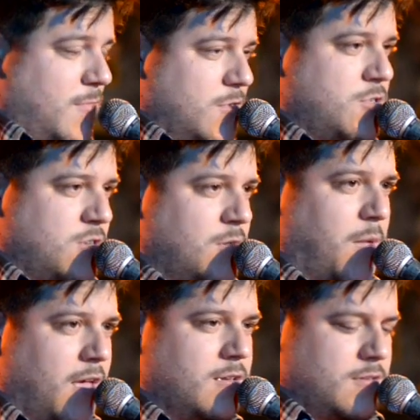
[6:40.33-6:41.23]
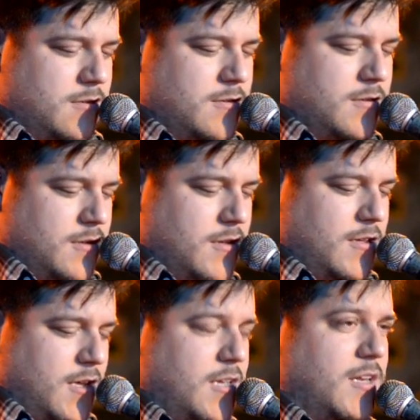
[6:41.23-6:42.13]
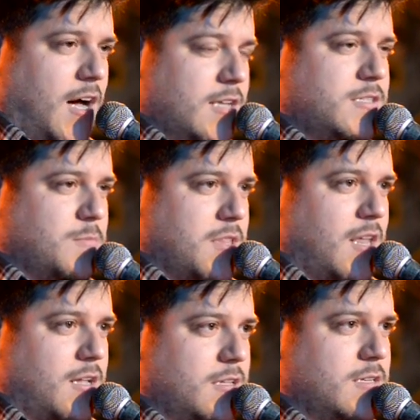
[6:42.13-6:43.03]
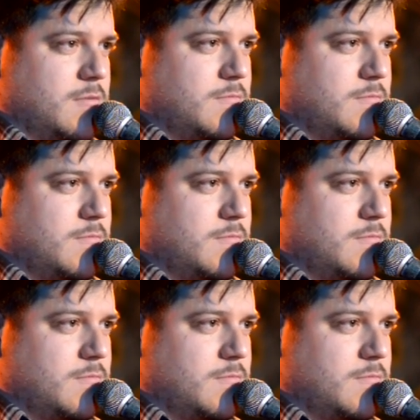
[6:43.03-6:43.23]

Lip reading: "Sure, man." He'd nod sympathetically.